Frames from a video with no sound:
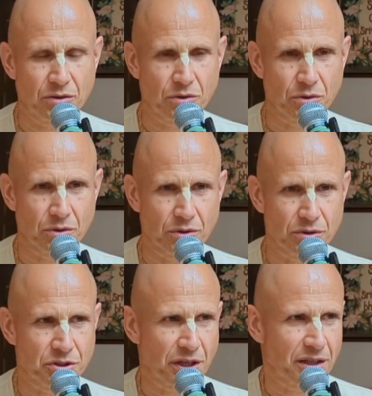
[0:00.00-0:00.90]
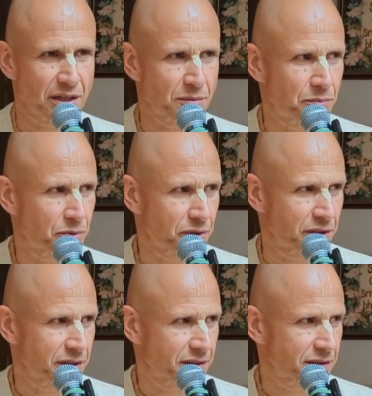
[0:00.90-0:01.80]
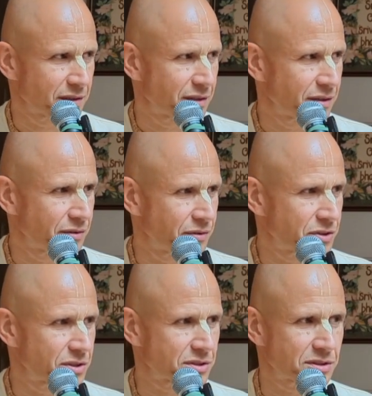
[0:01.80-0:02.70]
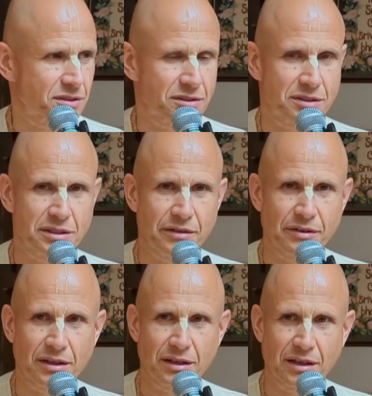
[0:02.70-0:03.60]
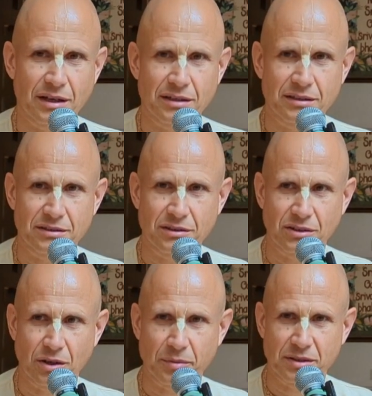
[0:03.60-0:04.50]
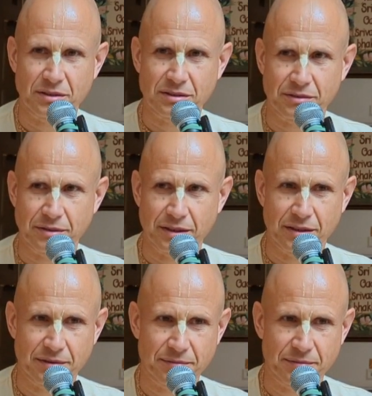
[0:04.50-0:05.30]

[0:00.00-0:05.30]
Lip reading: to Jagannath Puri, which is several hundred kilometers away.